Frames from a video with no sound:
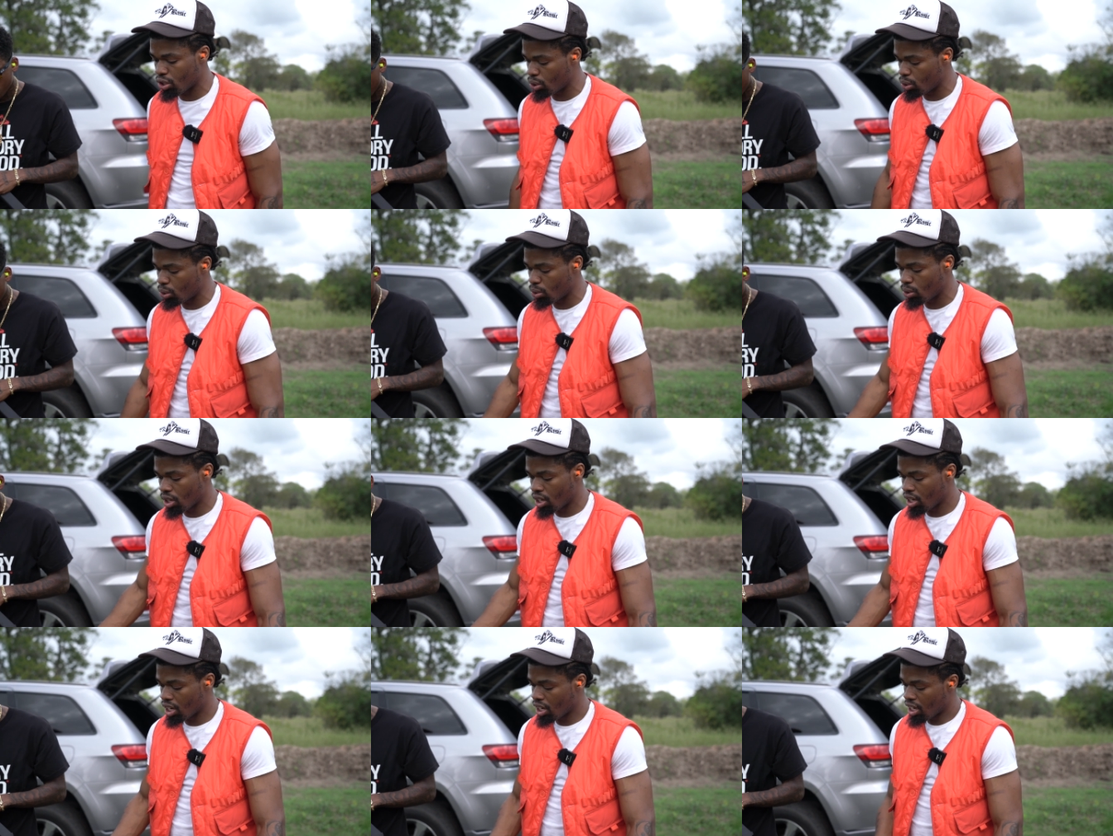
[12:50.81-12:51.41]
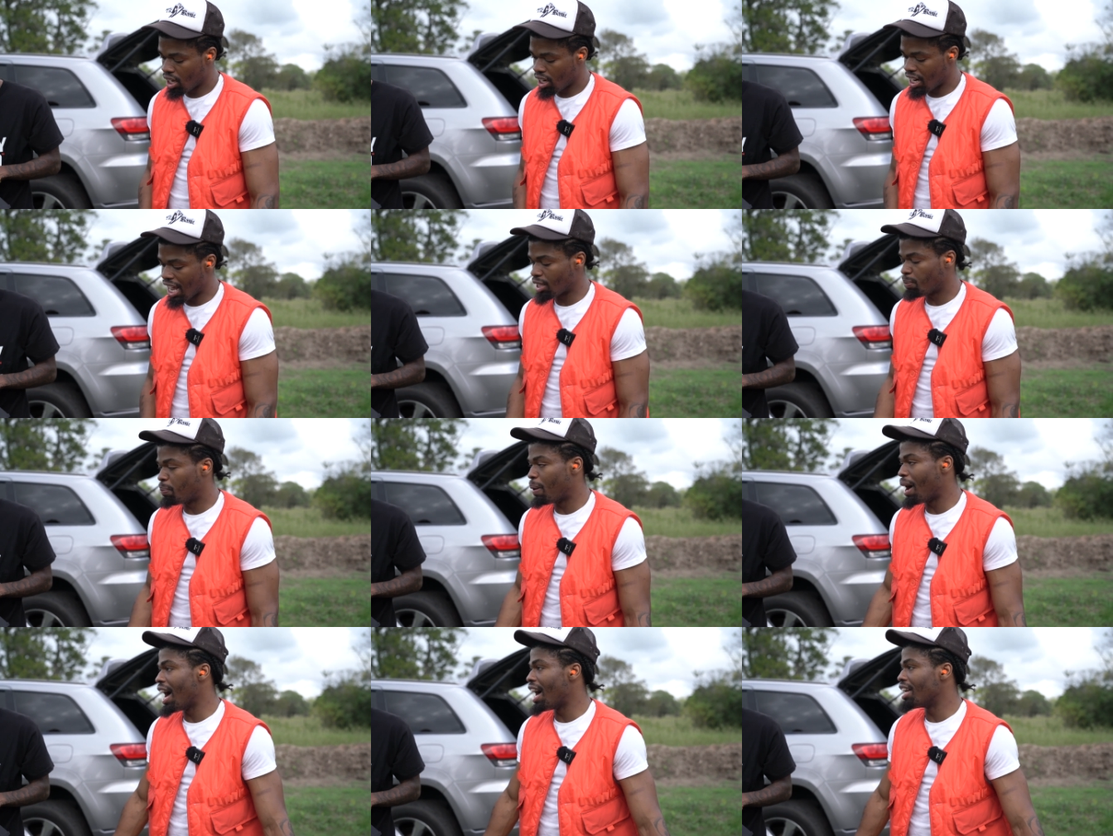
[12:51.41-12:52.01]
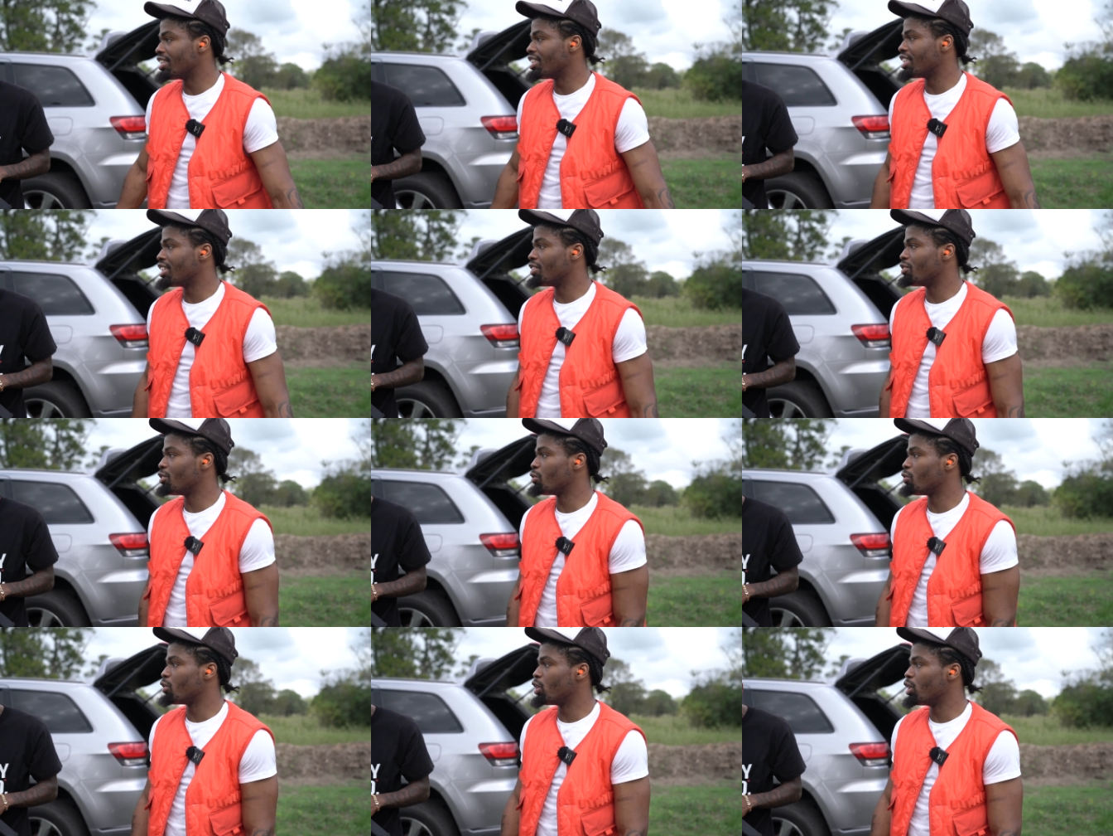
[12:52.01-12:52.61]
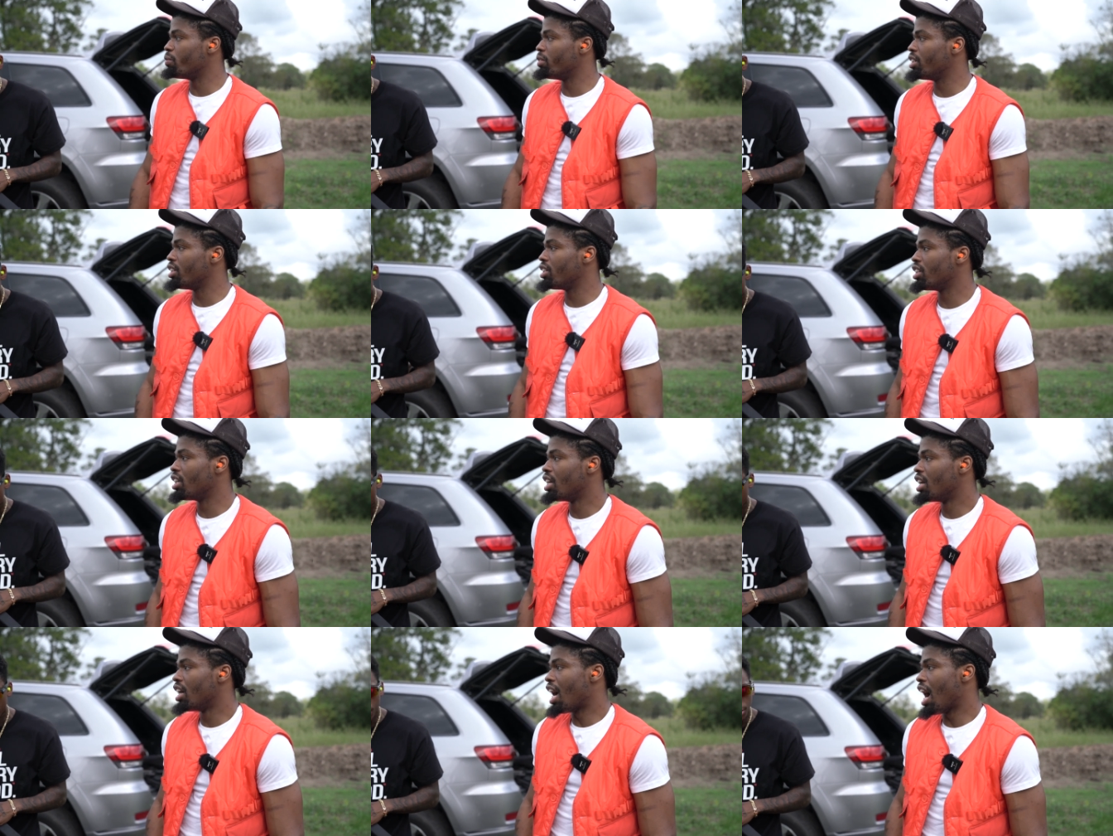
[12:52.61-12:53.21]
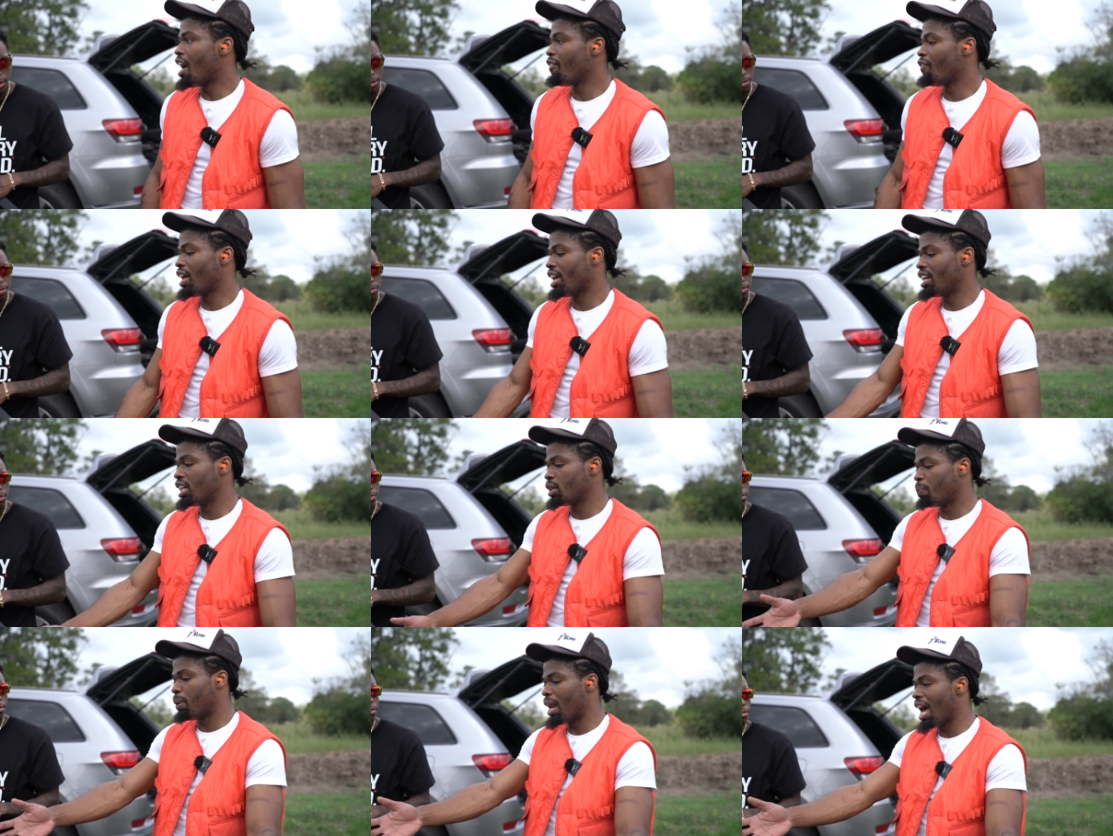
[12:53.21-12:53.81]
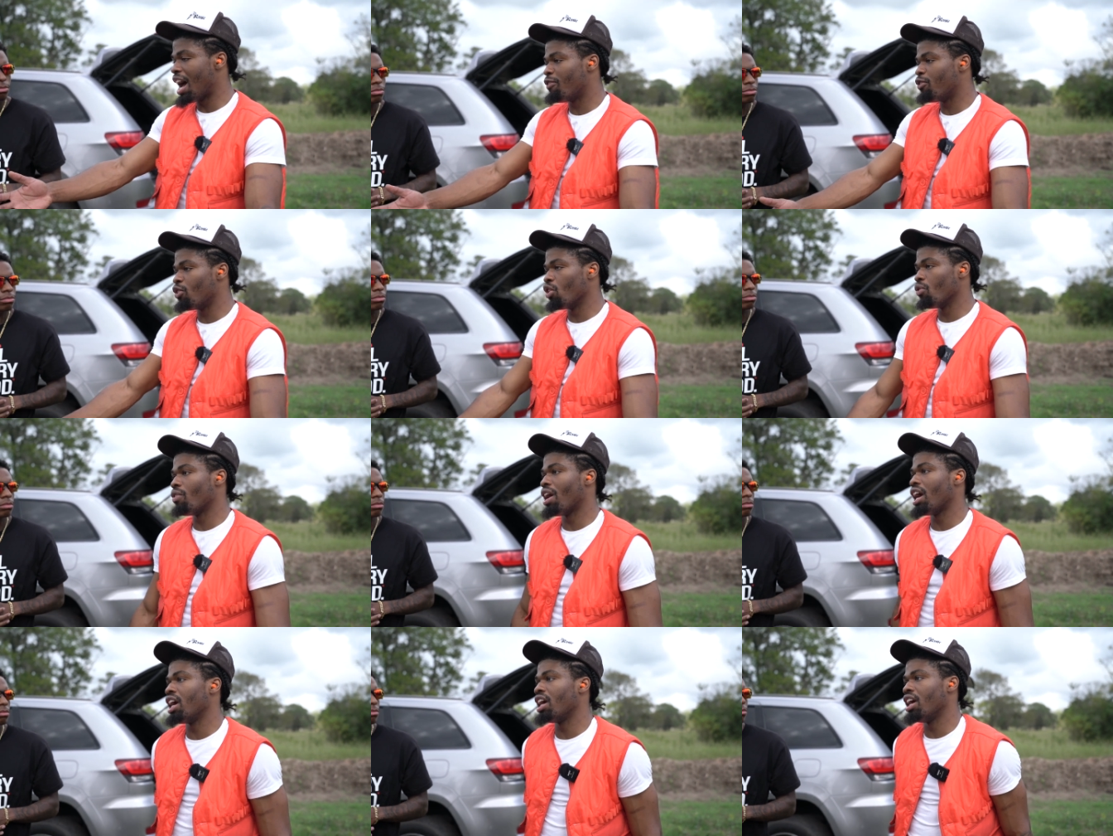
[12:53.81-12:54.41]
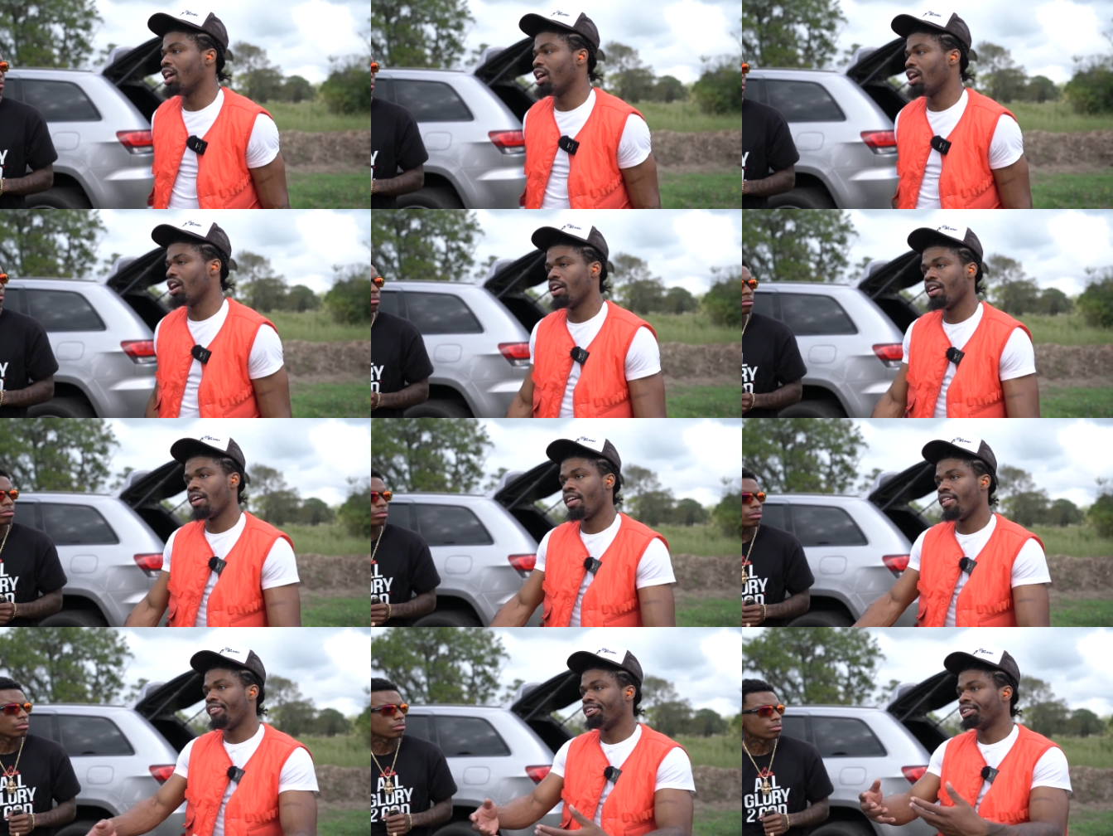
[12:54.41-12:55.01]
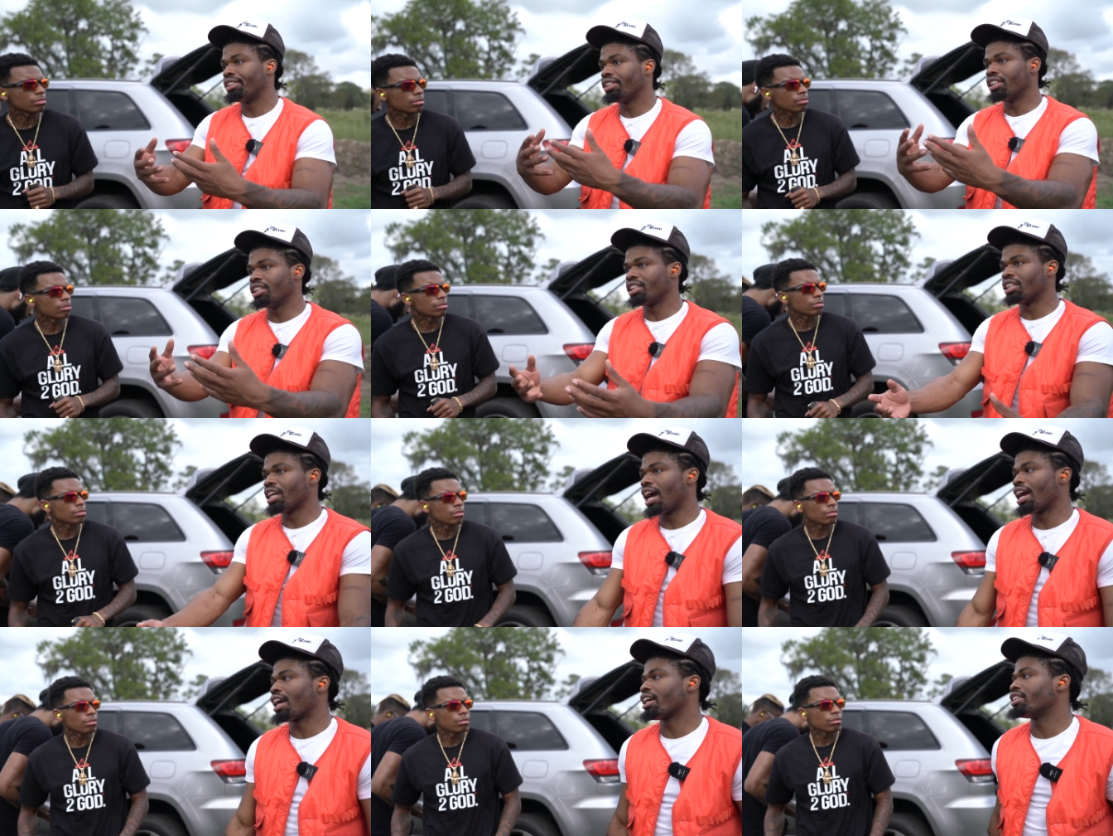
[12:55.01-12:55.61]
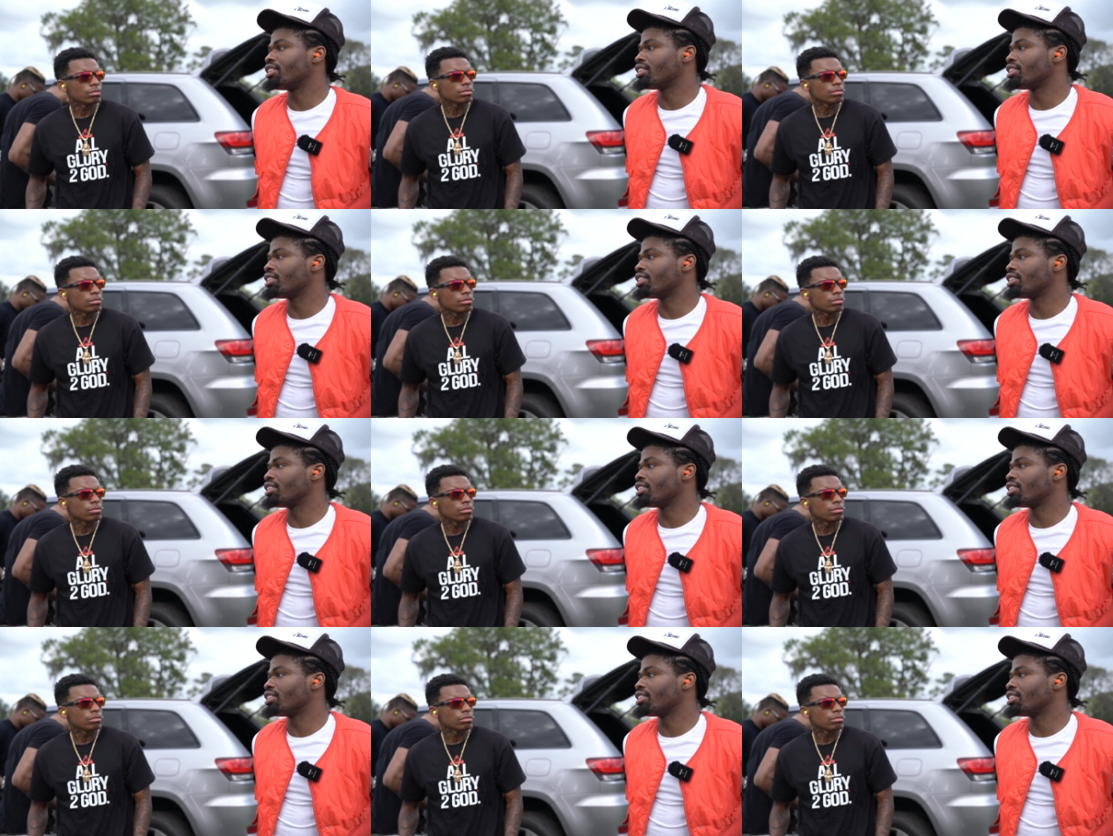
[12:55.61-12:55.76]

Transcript: do that's positive, you feel me? I feel like this platform right here, it's like